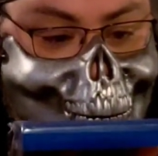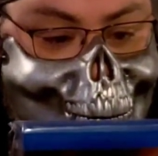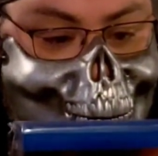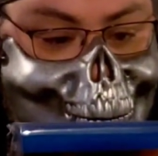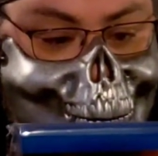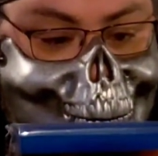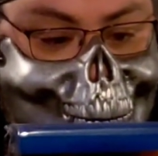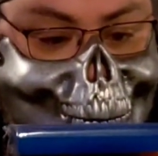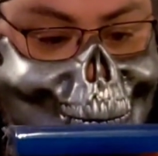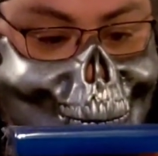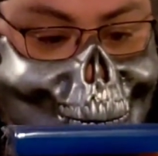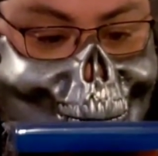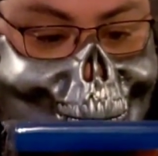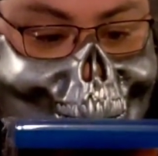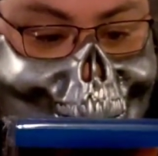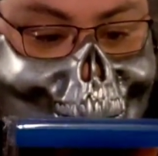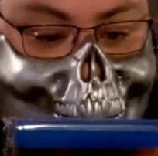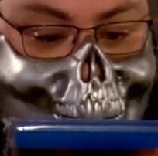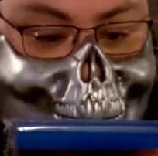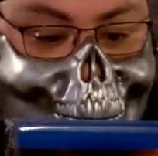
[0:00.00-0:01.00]
this
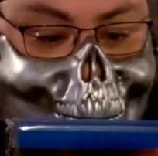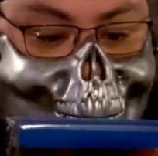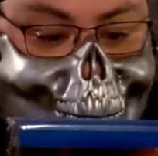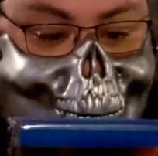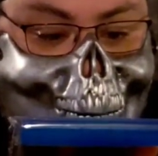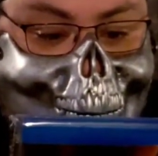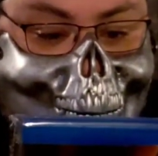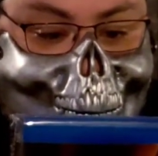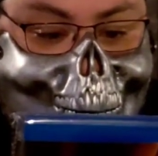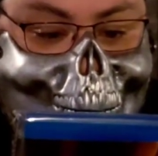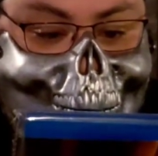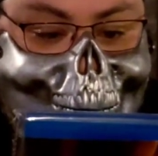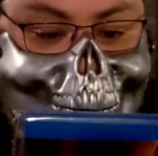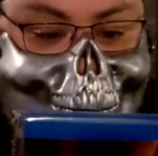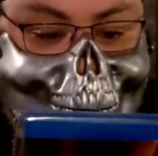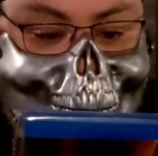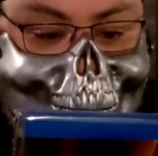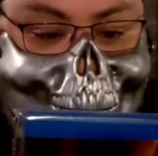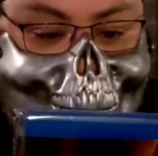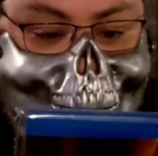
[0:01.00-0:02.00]
throwback horror film
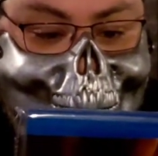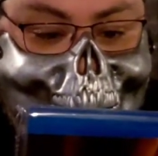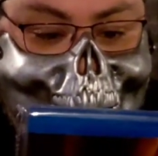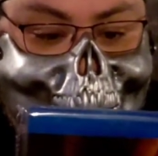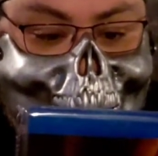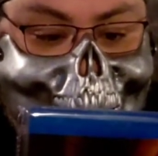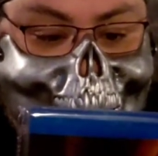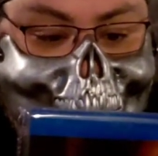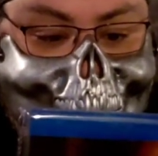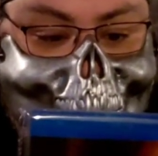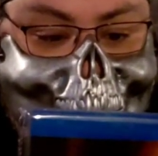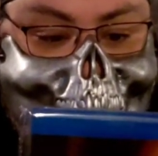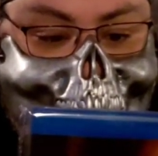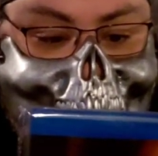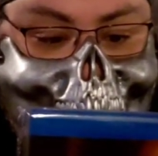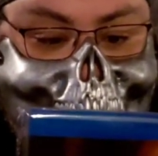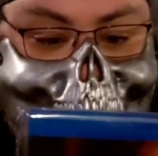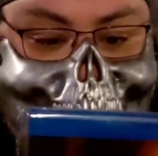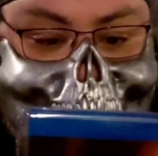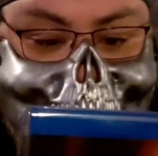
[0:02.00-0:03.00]
just raised
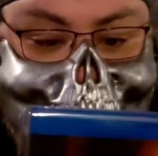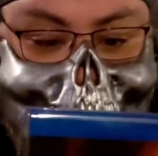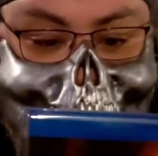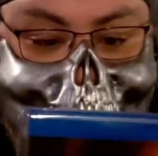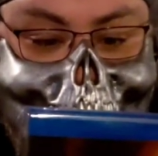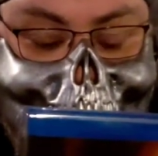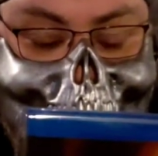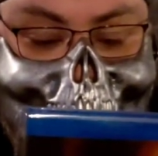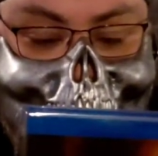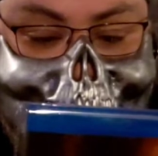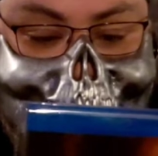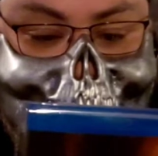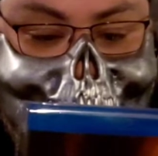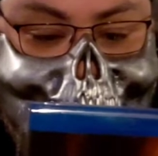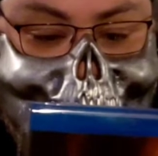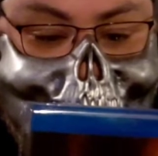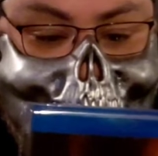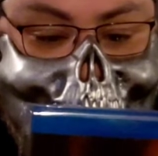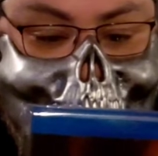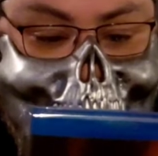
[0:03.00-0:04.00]
the hacked up
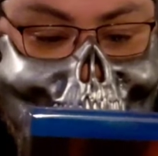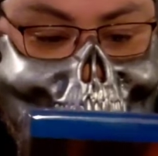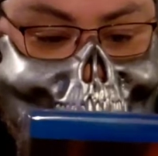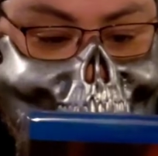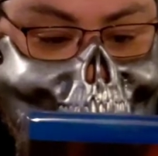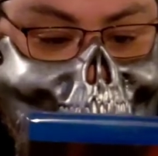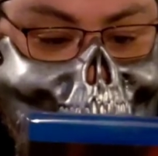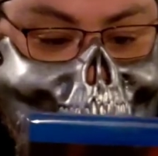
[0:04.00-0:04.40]
bar.